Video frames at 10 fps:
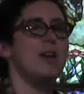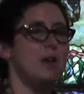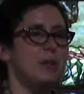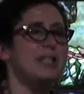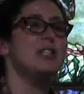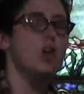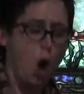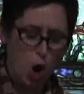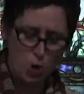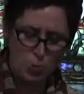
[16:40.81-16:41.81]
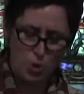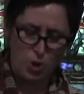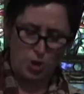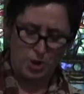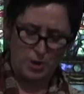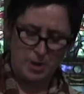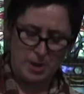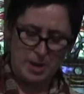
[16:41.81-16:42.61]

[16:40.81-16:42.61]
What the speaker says: families, is hard work.